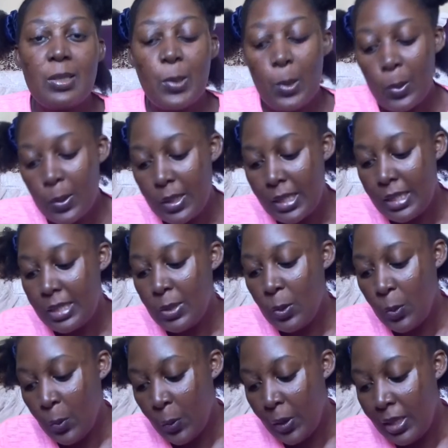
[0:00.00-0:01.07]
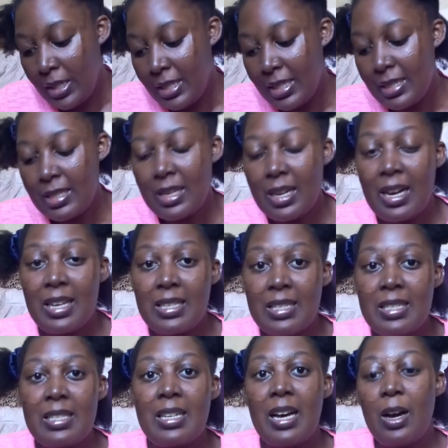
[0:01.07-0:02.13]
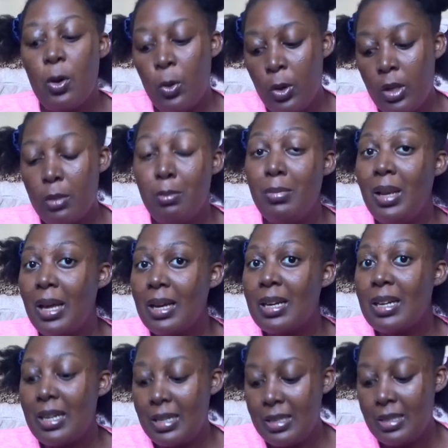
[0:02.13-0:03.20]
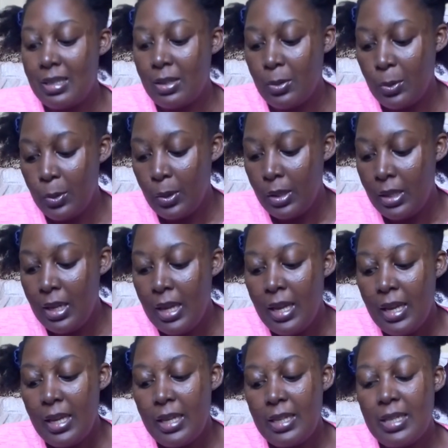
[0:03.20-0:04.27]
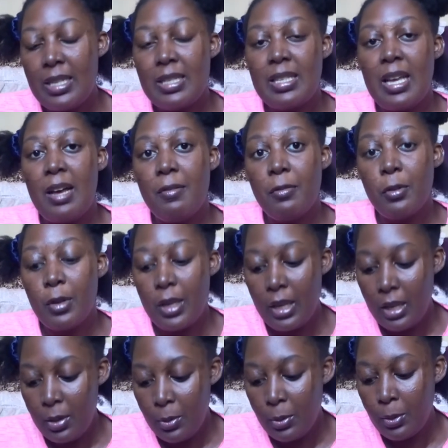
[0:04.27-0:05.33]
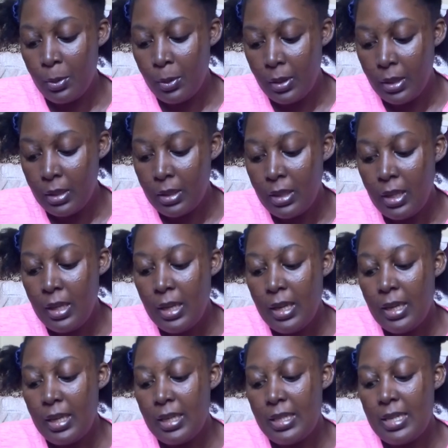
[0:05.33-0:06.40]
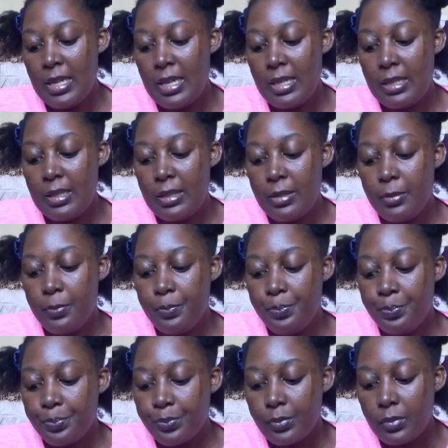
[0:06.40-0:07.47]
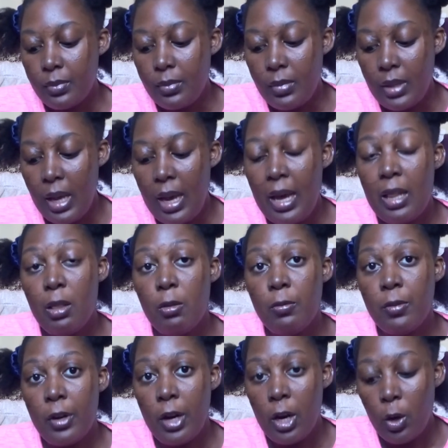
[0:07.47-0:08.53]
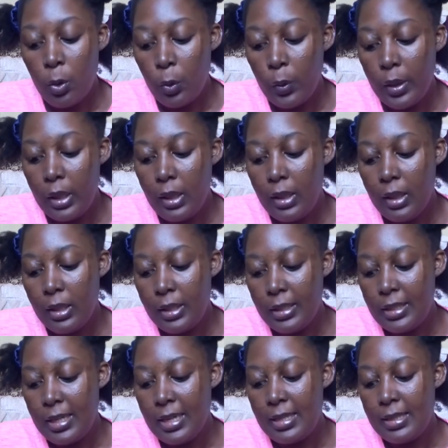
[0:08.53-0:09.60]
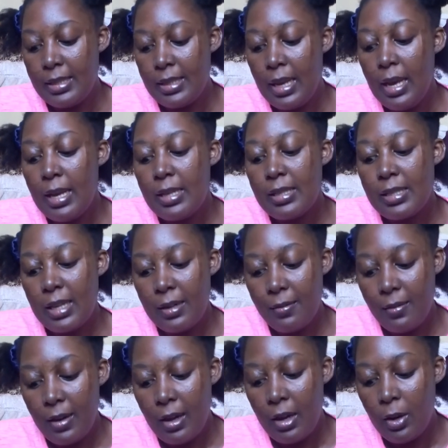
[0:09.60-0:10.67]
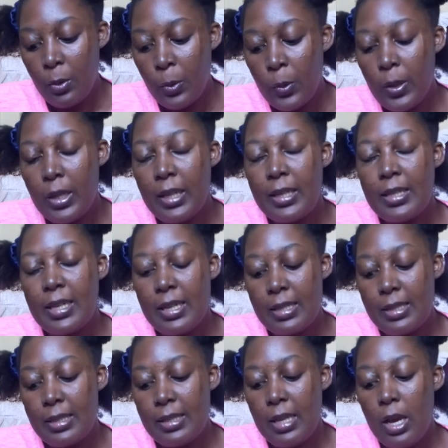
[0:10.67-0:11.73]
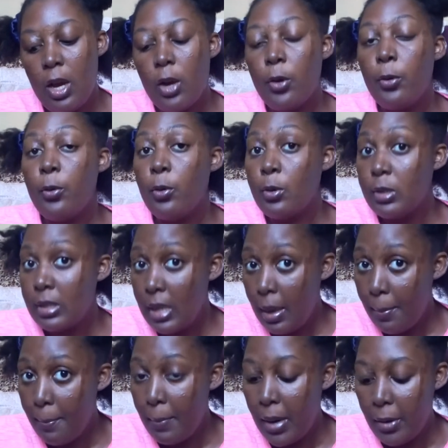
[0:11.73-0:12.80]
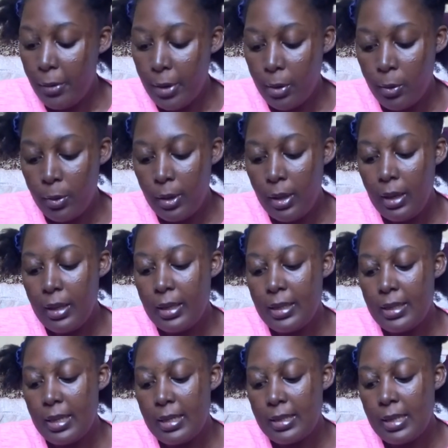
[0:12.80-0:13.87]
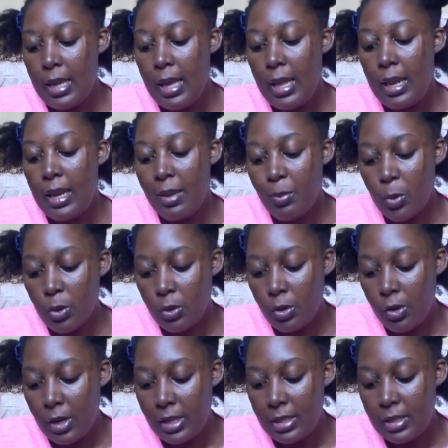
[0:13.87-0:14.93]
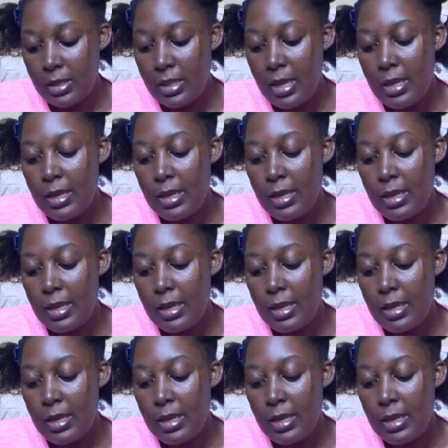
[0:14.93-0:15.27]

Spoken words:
coconut oil, it has castor oil, black castor oil, it has avocado oil, it has aloe vera oil, it has sunflower oil, it has rosemary oil, it has lemongrass